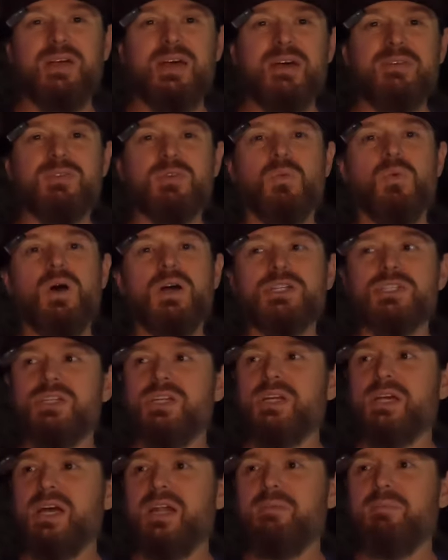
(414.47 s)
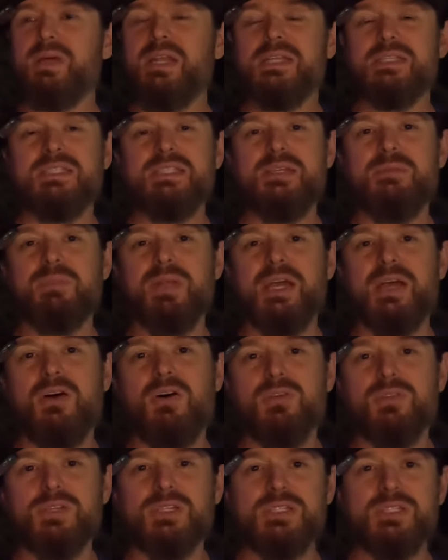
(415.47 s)
after watching it, kind of made it seem like
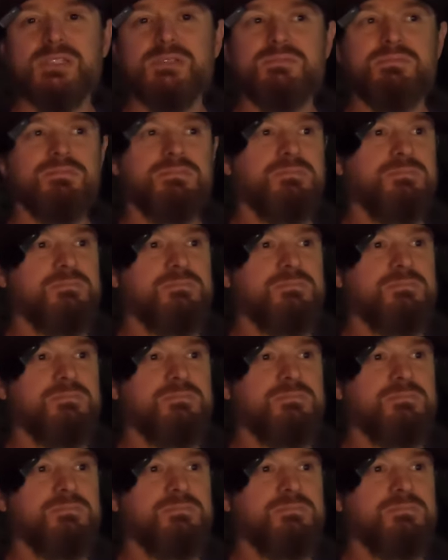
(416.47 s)
all this